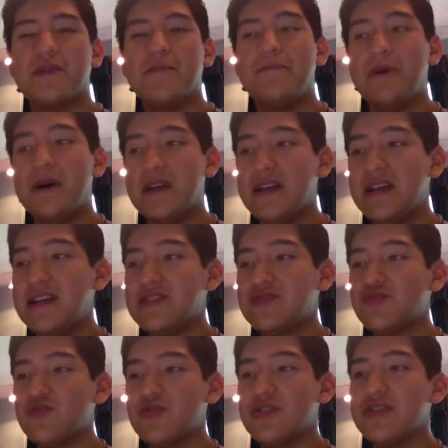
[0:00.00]
But
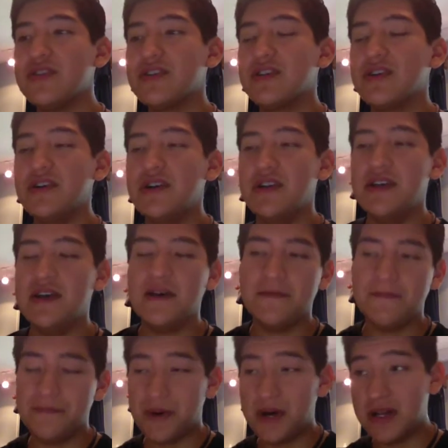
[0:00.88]
it's really good.
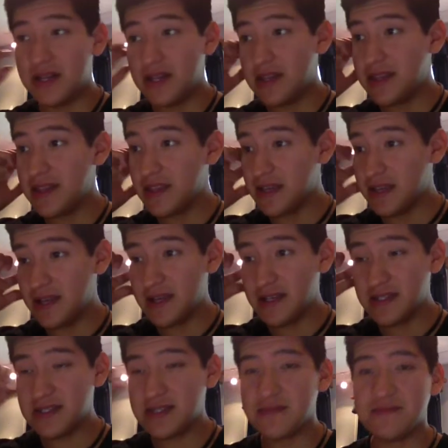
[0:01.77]
But the thing
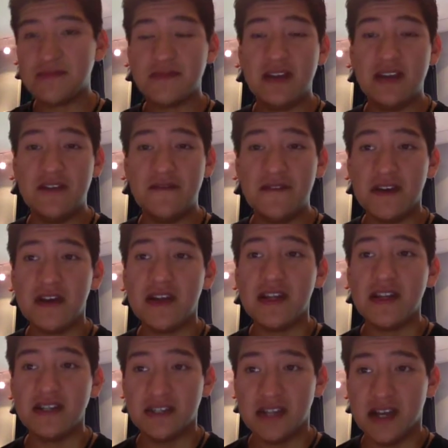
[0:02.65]
is,
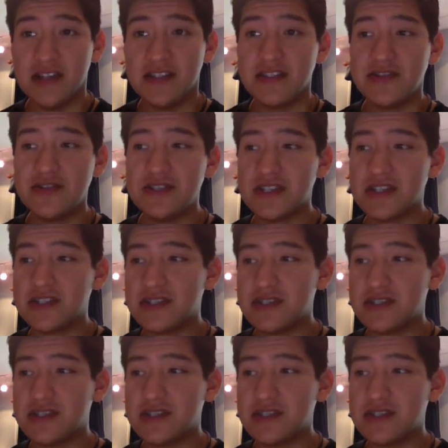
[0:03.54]
Infinity does use